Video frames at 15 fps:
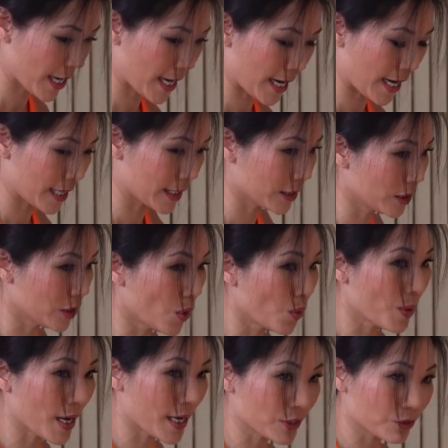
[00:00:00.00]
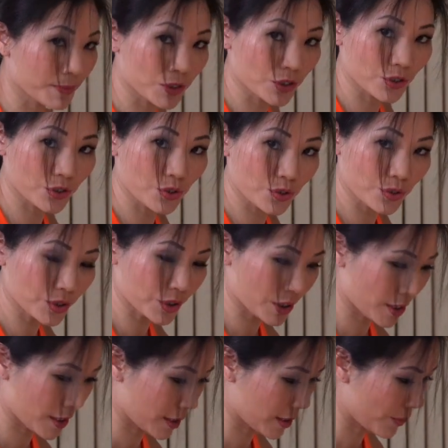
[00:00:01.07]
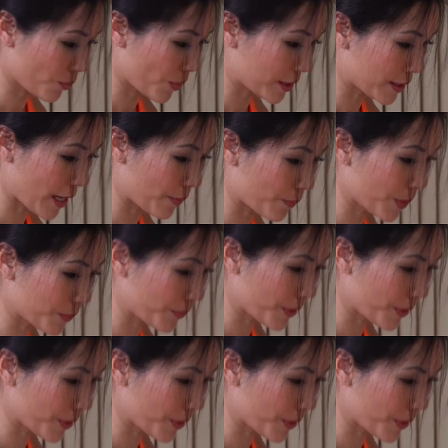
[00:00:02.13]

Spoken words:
and lower as much as you could. One